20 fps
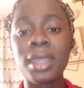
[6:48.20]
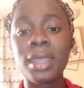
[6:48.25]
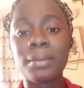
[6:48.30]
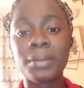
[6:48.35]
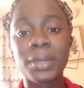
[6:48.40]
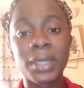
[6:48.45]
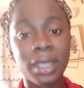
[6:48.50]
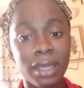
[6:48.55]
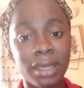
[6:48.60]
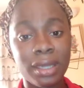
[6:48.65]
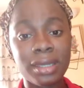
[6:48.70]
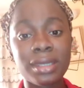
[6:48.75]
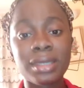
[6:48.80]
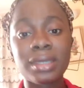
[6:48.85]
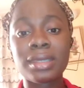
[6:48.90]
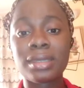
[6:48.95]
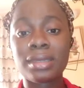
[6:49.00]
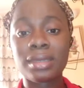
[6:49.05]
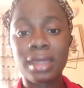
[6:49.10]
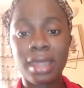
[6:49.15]

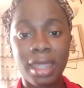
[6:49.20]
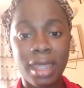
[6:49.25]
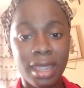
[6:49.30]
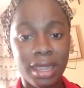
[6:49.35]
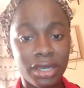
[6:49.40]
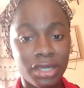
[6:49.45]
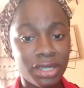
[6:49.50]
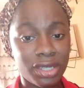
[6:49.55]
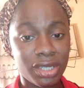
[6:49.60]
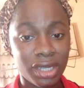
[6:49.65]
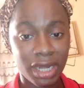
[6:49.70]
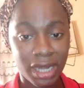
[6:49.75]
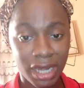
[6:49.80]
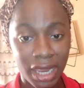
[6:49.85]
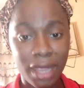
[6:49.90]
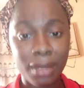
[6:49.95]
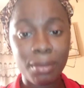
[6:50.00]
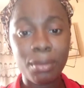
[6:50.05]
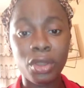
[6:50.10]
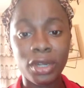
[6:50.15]
because she
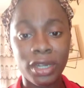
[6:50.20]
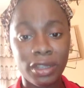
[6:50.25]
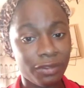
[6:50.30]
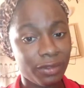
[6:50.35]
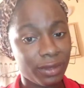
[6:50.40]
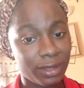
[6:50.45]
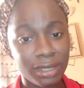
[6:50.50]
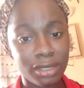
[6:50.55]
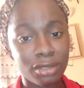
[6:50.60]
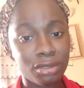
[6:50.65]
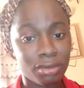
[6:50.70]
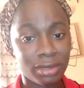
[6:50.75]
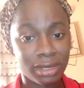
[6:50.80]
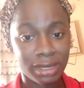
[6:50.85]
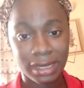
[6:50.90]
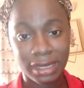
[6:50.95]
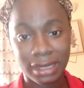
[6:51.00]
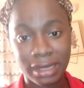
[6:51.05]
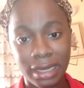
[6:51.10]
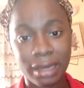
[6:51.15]
came on a visit to
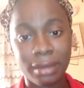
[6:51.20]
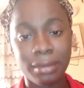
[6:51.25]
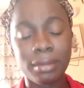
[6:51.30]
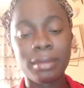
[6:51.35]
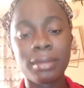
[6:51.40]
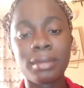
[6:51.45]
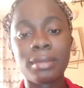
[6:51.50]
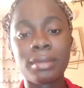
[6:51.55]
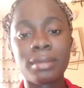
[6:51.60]
see them.